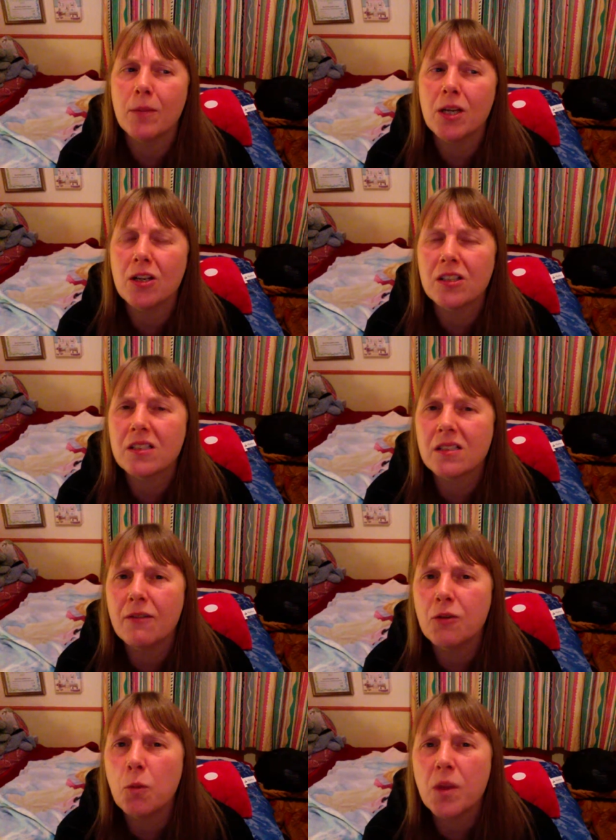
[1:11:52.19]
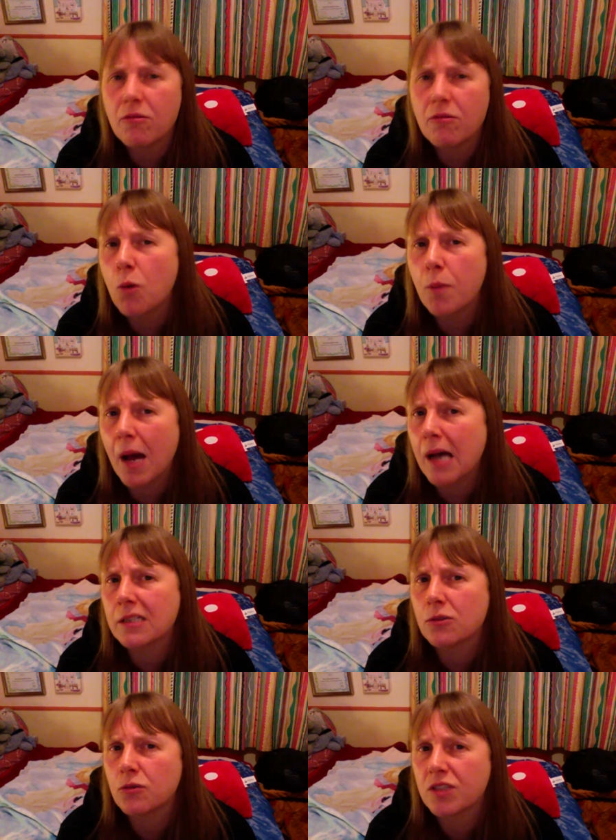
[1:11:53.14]
Because if you're with the wrong
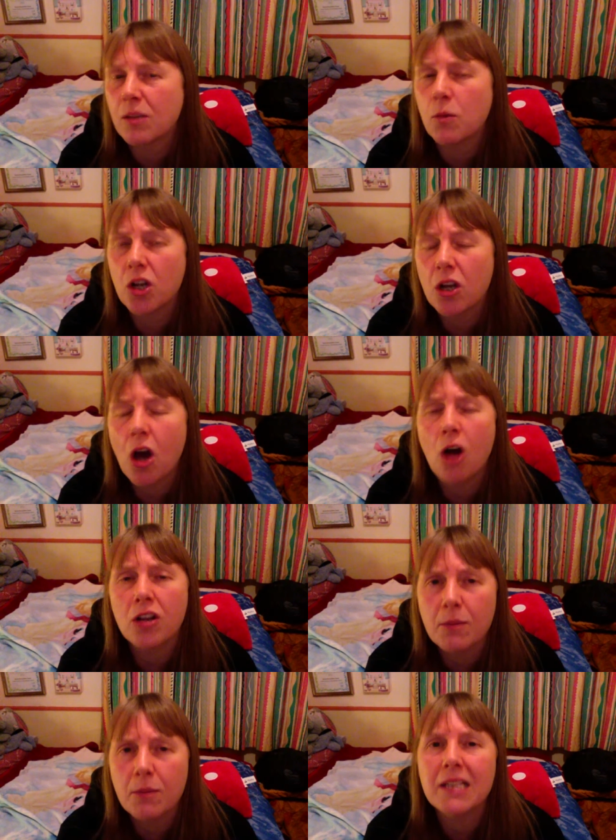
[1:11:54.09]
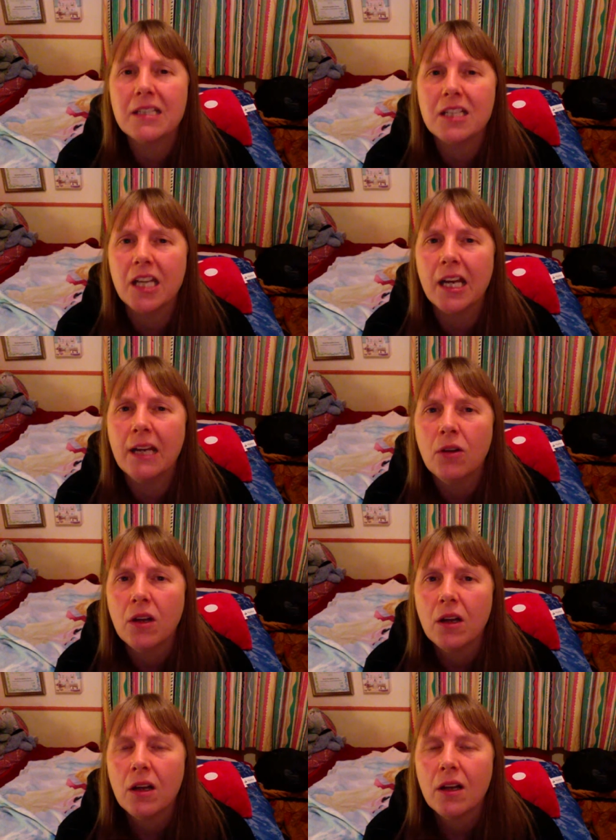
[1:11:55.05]
person or someone can't commit to you,
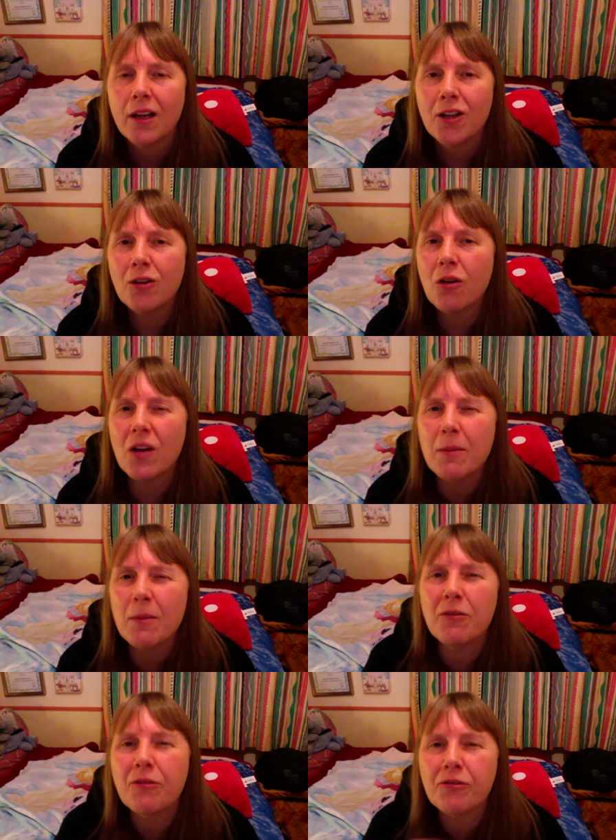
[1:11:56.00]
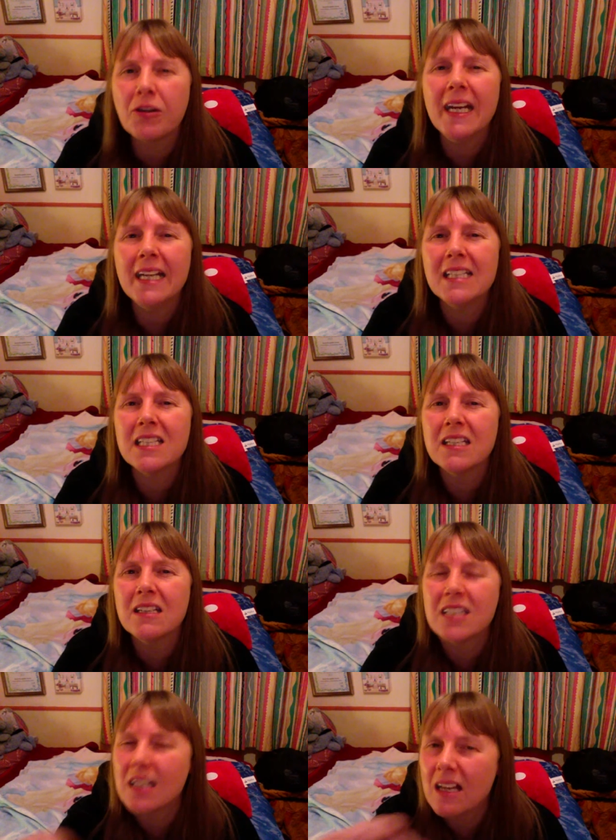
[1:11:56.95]
you're not going to be free
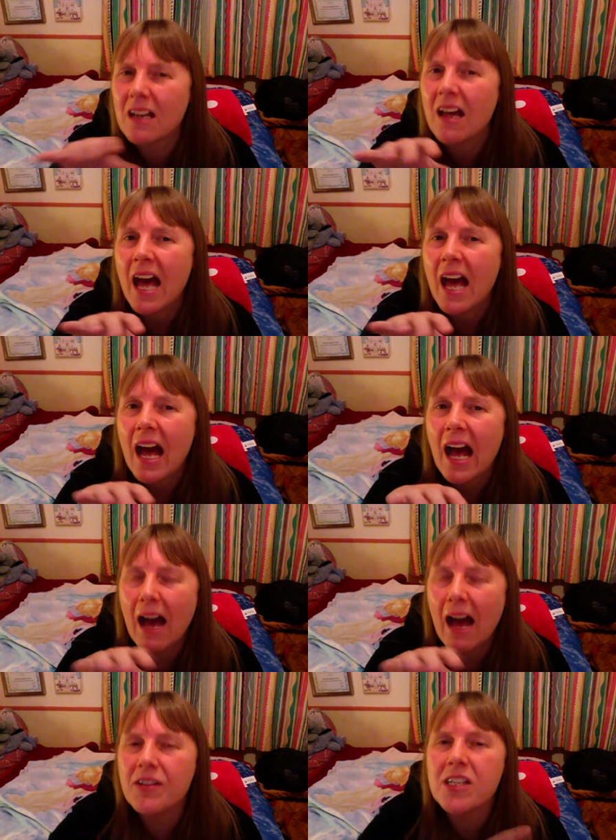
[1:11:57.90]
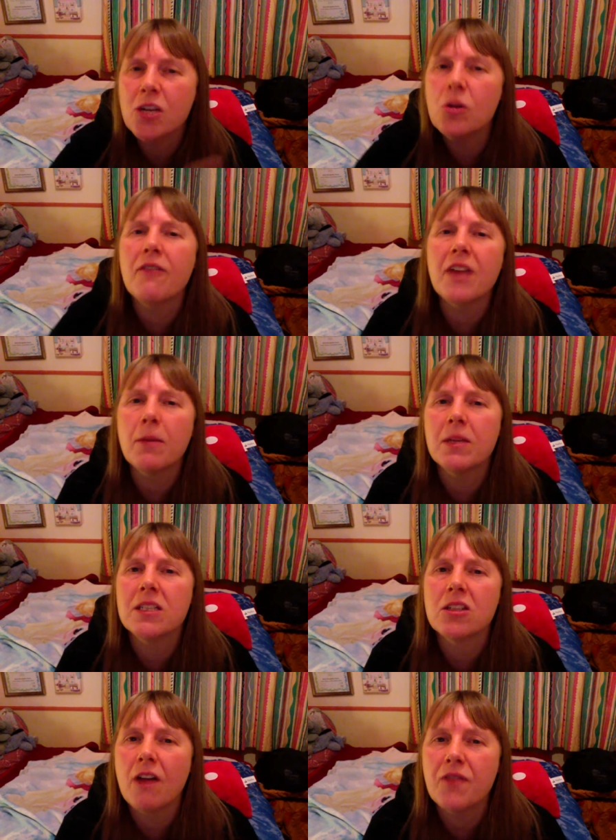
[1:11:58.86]
to have a new love come
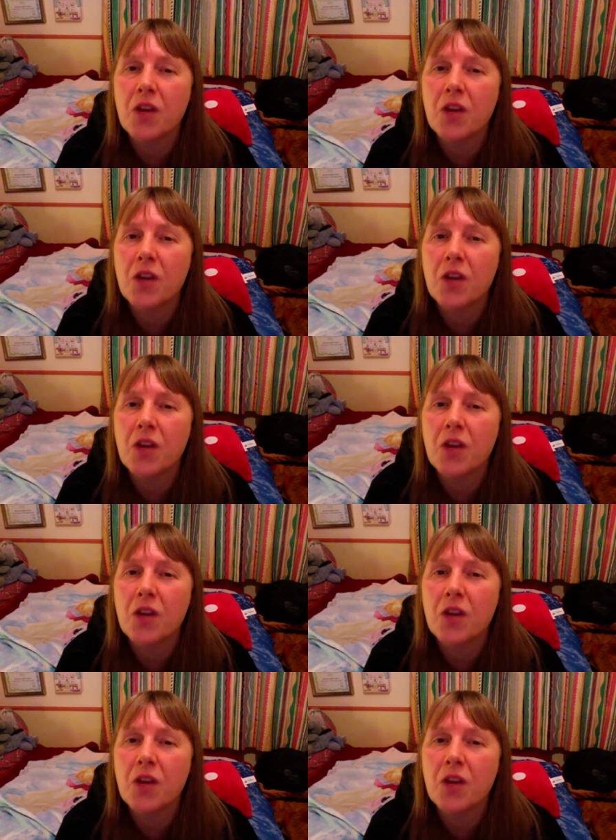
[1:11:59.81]
into your life. They'll